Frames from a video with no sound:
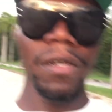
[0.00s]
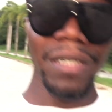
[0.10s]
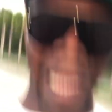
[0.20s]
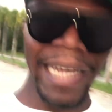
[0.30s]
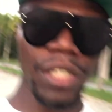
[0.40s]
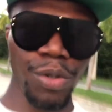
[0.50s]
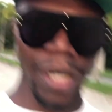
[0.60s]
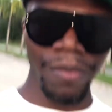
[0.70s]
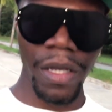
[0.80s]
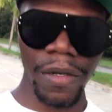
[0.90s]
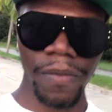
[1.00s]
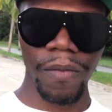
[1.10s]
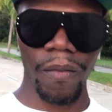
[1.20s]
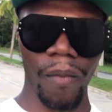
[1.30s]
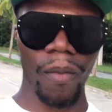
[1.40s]
daydreaming
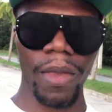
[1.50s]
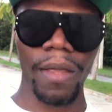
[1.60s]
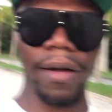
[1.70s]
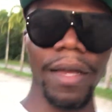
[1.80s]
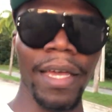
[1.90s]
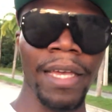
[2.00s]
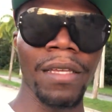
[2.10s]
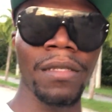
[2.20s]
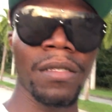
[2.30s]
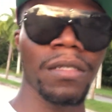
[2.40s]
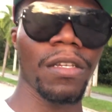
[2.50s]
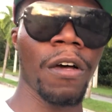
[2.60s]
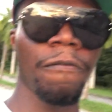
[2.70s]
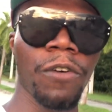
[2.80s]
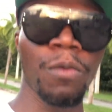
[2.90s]
is a
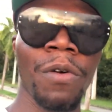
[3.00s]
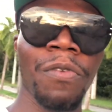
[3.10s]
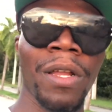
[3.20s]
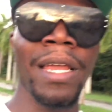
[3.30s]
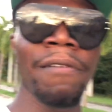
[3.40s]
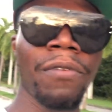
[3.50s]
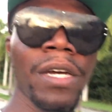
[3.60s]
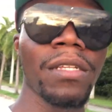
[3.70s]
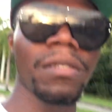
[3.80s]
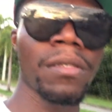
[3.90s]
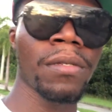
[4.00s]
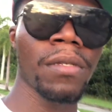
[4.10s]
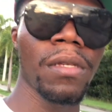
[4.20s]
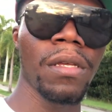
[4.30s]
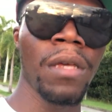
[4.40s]
form of clairvoyance,
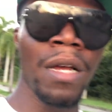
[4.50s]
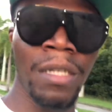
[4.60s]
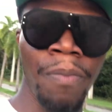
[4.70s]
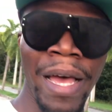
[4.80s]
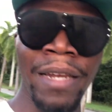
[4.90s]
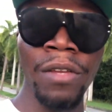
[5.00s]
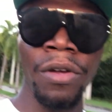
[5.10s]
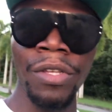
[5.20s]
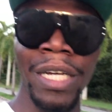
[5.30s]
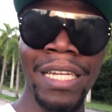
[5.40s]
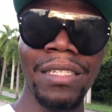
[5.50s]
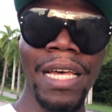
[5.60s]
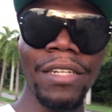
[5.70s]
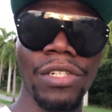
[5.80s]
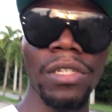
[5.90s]
depending on your
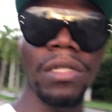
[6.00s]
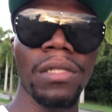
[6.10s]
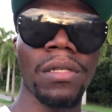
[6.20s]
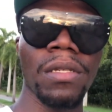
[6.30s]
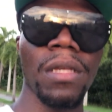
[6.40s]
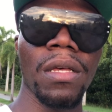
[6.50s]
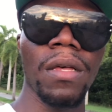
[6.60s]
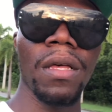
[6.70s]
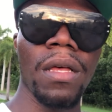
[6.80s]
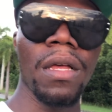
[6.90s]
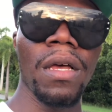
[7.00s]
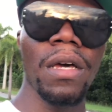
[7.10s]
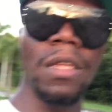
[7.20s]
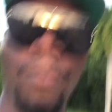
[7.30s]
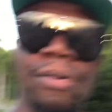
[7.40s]
intentions.
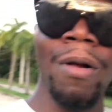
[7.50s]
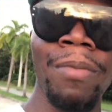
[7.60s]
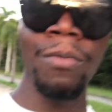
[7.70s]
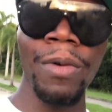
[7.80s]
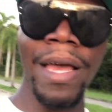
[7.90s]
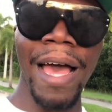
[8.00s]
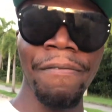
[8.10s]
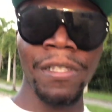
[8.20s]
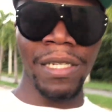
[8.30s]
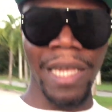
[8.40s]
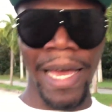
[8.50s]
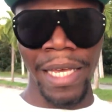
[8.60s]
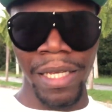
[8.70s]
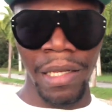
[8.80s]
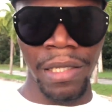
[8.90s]
The problem we have today
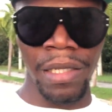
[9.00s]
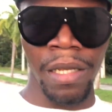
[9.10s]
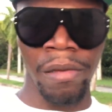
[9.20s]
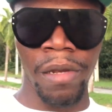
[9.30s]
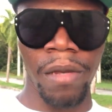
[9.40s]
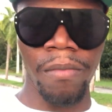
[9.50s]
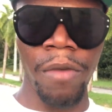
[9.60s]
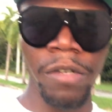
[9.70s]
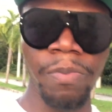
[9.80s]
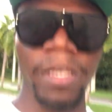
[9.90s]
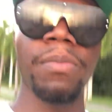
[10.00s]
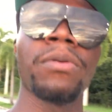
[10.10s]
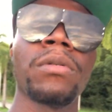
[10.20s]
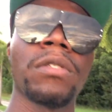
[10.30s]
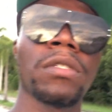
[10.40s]
is most
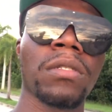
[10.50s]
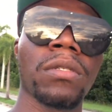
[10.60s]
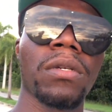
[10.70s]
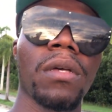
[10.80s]
people's